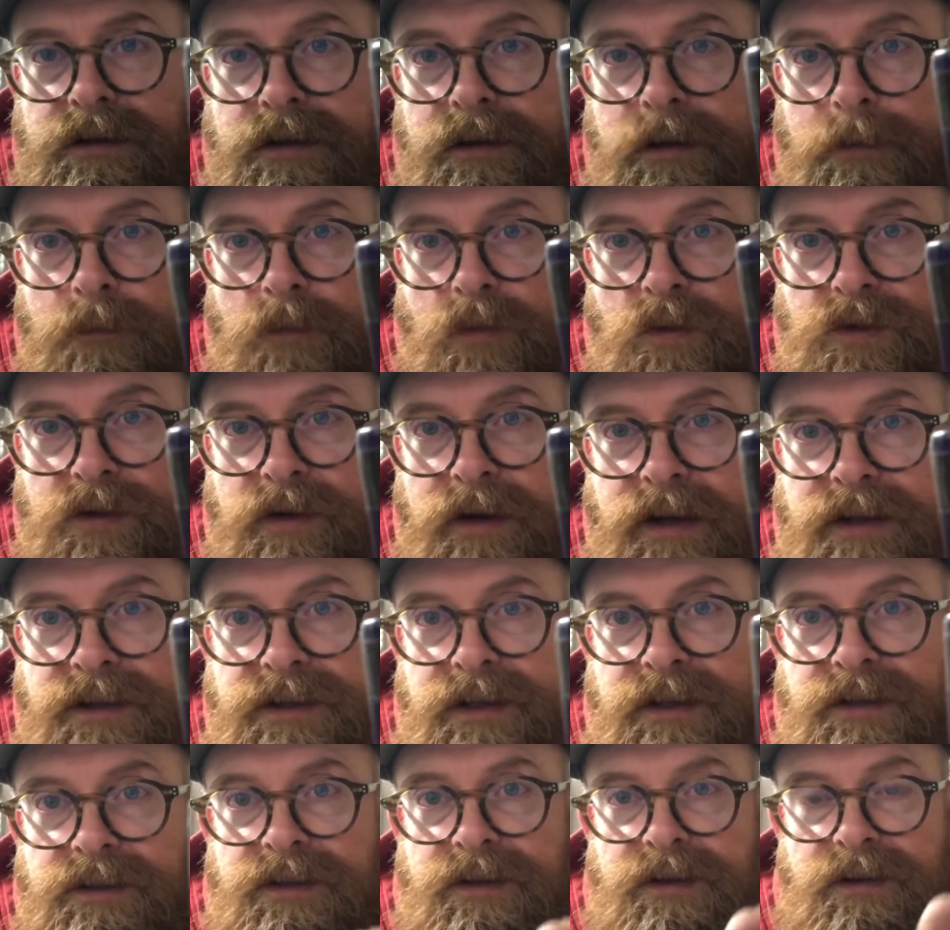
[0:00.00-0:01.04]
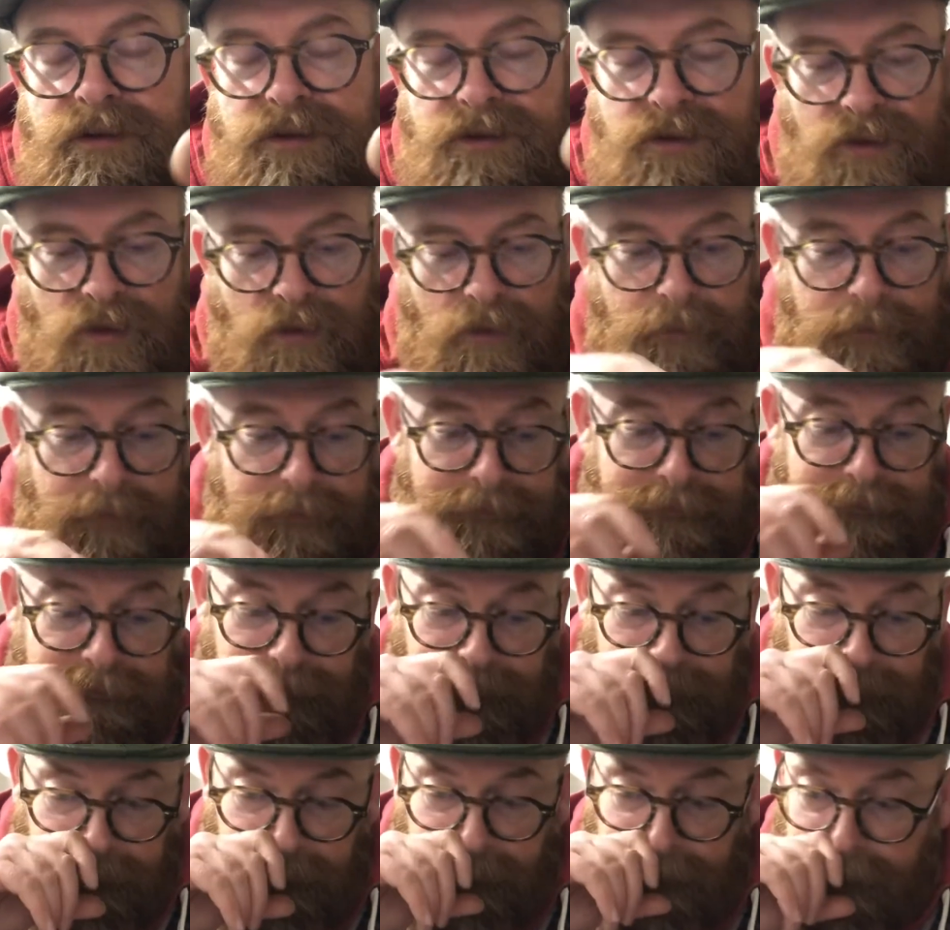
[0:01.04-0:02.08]
a mortar accent at the top.
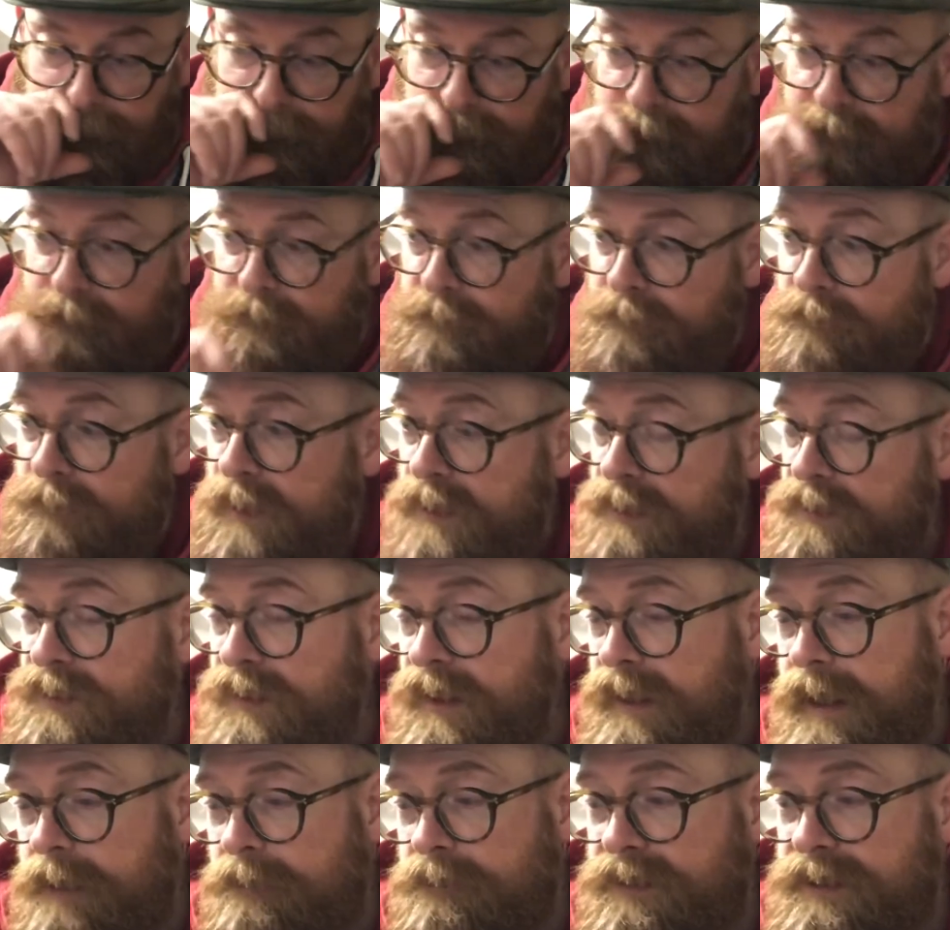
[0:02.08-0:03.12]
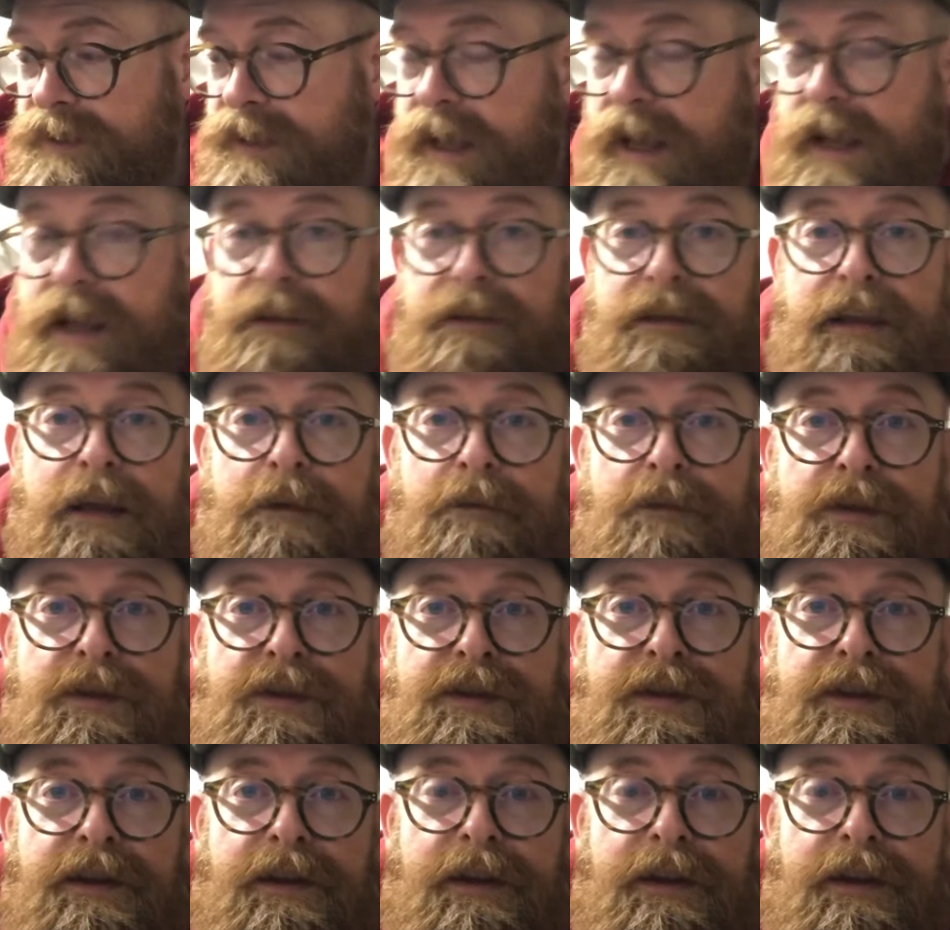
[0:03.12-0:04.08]
So that was that. That was